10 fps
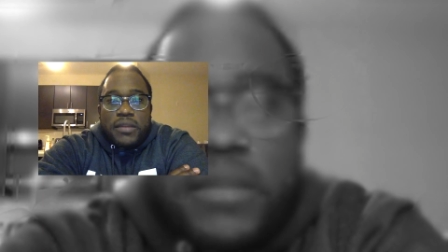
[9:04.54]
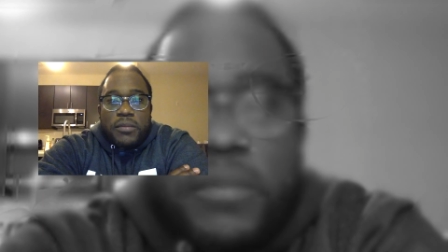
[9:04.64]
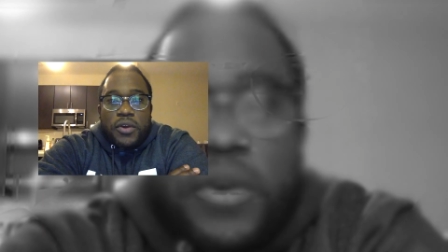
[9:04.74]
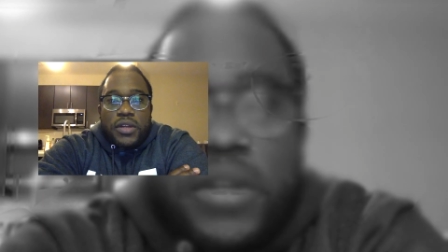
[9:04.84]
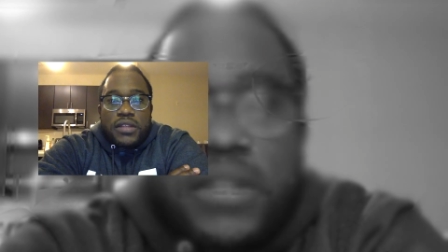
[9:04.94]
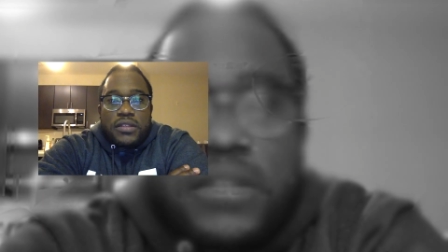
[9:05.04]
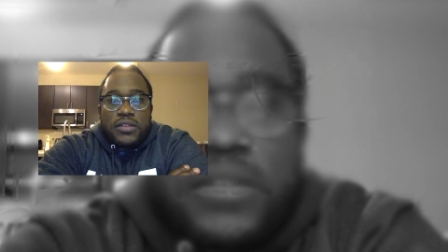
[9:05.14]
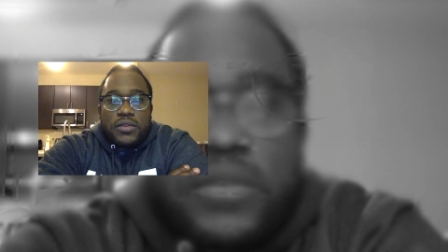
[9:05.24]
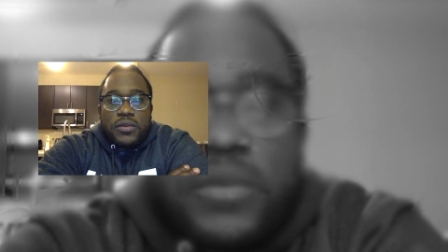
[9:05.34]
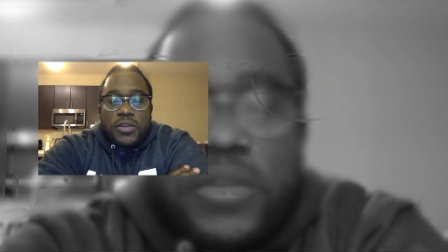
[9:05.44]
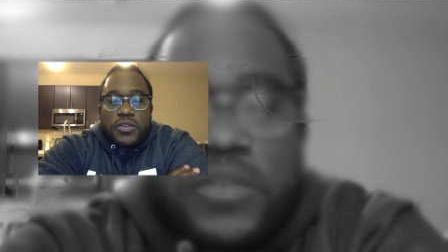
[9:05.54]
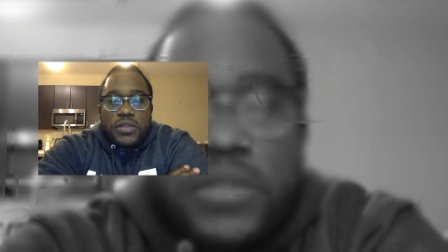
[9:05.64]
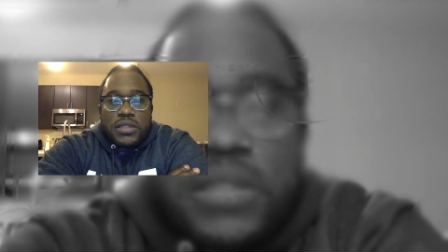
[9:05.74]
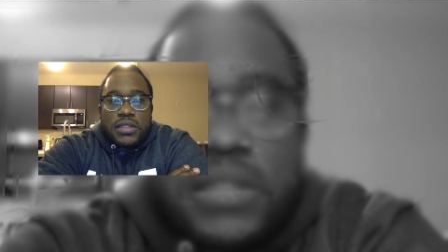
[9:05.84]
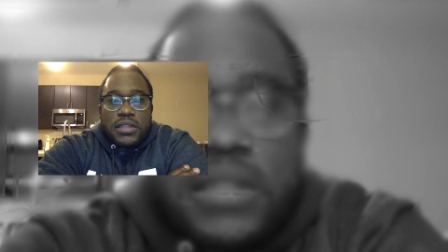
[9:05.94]
at the Broad Institute, which
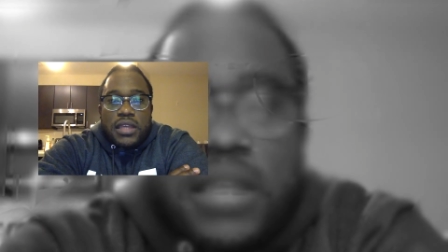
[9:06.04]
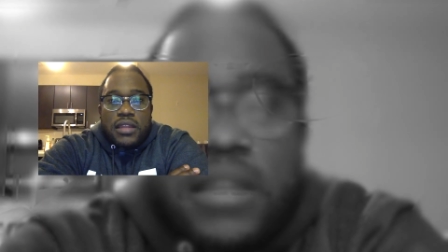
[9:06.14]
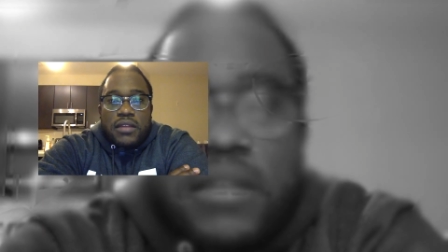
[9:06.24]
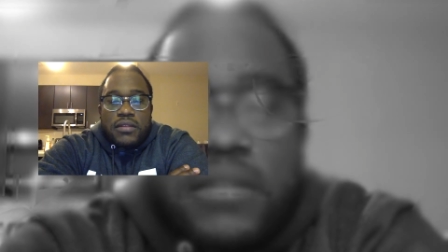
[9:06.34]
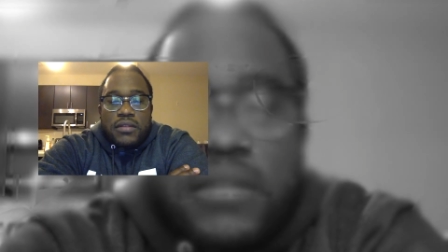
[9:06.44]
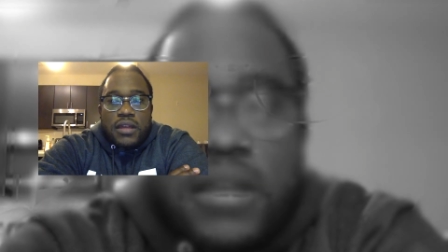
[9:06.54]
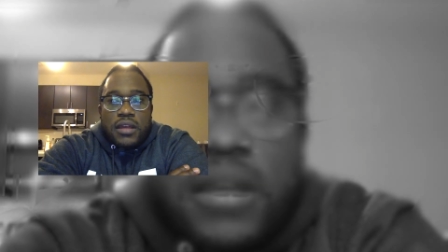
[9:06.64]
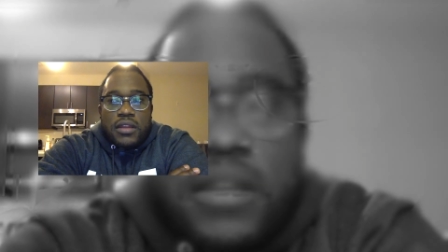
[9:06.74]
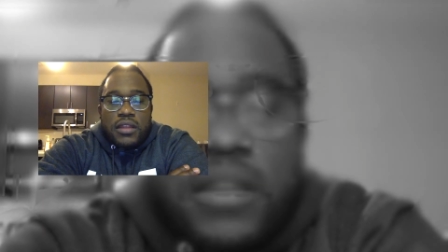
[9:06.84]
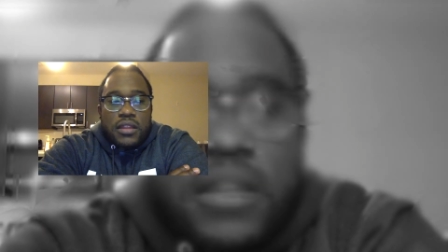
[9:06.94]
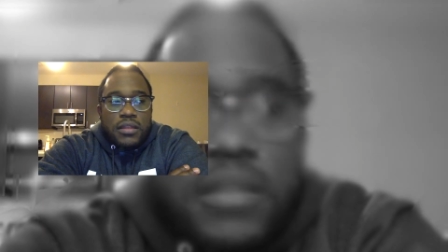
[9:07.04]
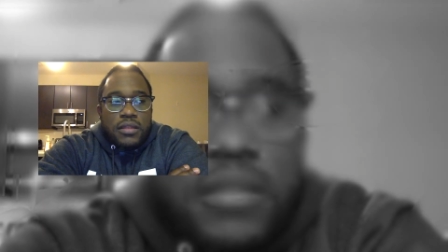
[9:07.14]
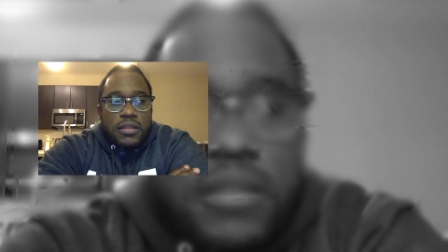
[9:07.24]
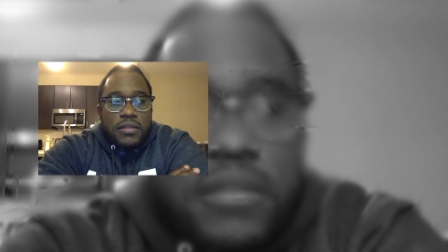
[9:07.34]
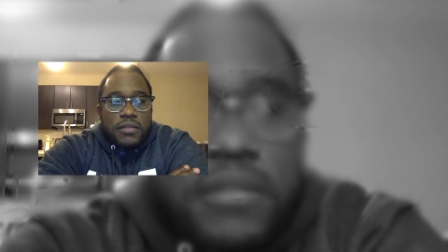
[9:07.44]
was in the uh, in the,
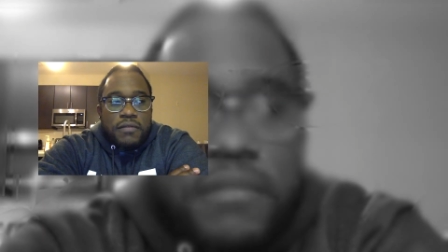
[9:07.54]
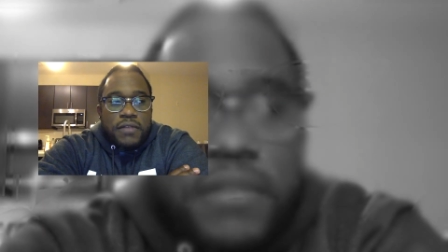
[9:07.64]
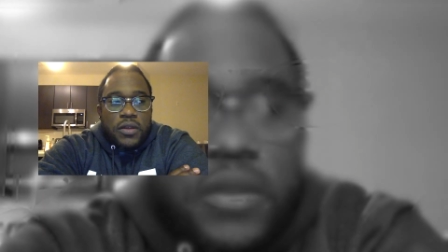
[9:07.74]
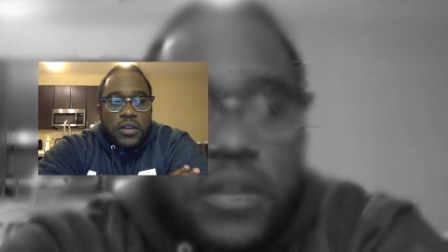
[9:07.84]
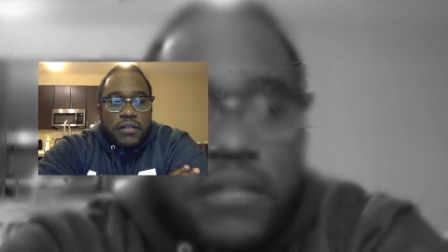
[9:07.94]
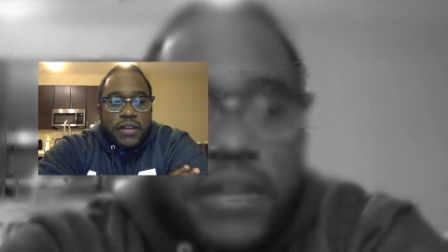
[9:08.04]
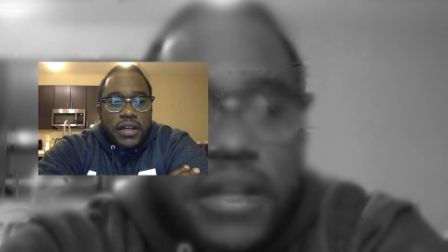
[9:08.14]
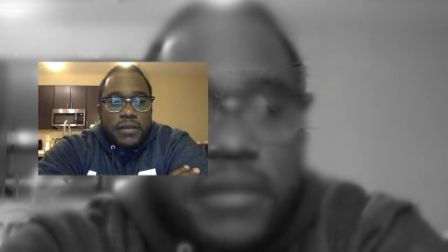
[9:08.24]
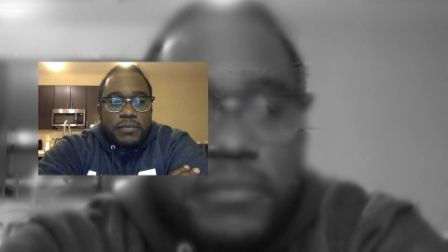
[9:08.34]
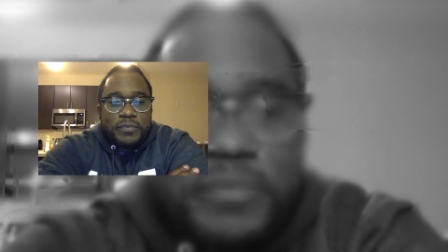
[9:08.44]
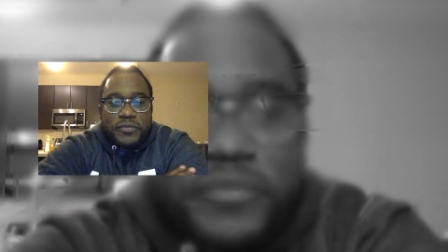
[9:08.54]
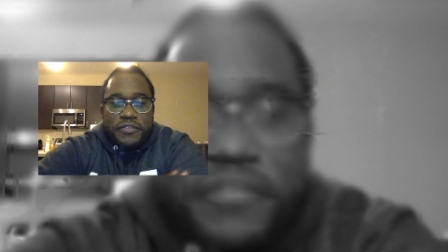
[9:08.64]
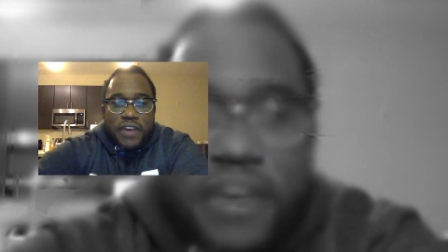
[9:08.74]
the, the, field of. Um...